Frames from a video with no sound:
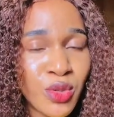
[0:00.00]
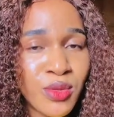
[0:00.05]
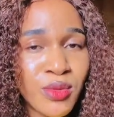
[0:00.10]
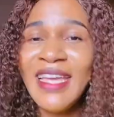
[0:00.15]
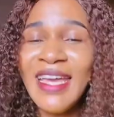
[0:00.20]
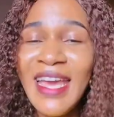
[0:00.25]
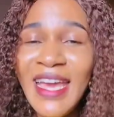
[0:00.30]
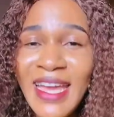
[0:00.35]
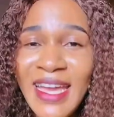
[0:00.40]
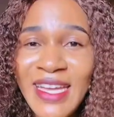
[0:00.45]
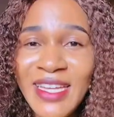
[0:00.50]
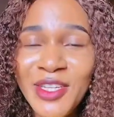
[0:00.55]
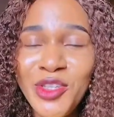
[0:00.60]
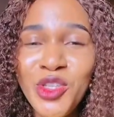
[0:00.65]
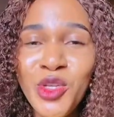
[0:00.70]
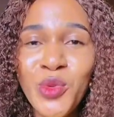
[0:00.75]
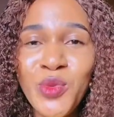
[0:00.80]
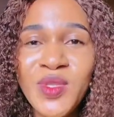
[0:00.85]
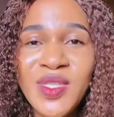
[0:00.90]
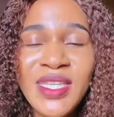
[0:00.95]
At the end,
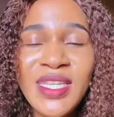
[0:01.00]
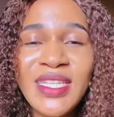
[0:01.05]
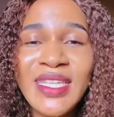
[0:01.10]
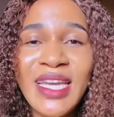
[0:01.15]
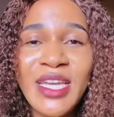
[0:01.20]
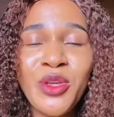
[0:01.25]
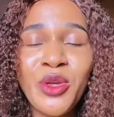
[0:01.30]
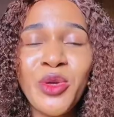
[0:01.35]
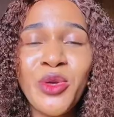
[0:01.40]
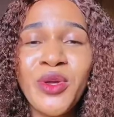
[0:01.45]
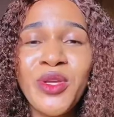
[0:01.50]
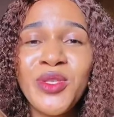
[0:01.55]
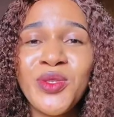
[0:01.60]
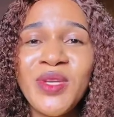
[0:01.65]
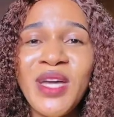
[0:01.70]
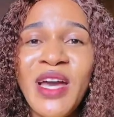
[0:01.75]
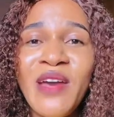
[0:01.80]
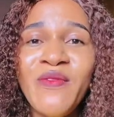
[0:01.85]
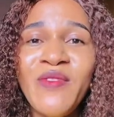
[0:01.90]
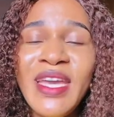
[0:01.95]
you will see that you're not going
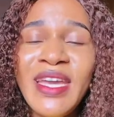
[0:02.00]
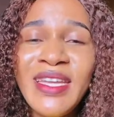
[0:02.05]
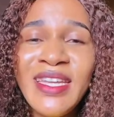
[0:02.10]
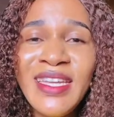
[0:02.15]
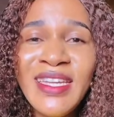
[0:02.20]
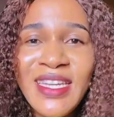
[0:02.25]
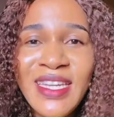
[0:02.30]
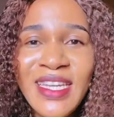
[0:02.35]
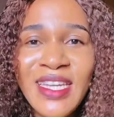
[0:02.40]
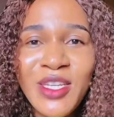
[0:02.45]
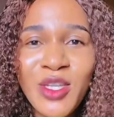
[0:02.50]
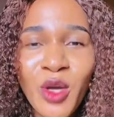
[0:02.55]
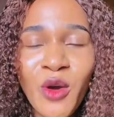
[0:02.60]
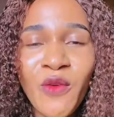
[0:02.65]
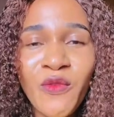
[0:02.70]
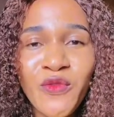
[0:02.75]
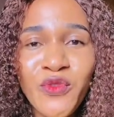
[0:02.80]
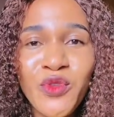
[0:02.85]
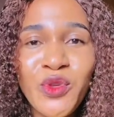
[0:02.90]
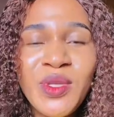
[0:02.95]
to have any need
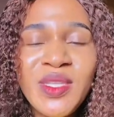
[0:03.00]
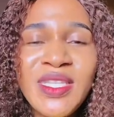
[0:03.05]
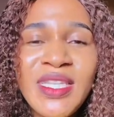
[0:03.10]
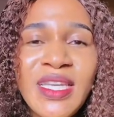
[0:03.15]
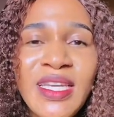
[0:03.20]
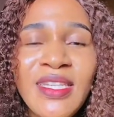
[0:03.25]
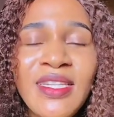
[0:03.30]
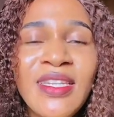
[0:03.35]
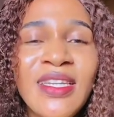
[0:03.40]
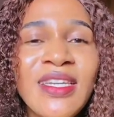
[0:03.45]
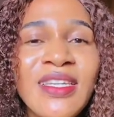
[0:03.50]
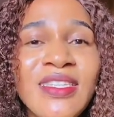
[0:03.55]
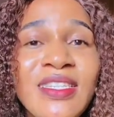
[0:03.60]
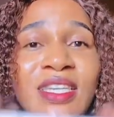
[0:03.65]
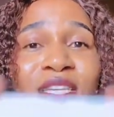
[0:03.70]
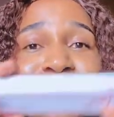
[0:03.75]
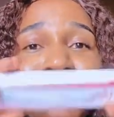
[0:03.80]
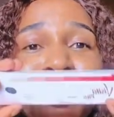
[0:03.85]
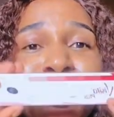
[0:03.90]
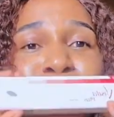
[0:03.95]
of using
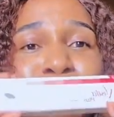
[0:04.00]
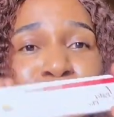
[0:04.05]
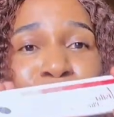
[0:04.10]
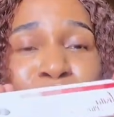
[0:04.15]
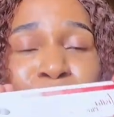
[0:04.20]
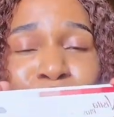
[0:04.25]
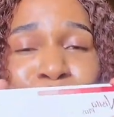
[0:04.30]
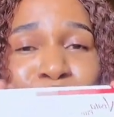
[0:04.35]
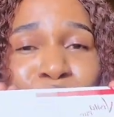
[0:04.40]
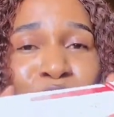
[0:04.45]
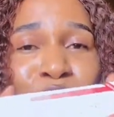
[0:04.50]
this tube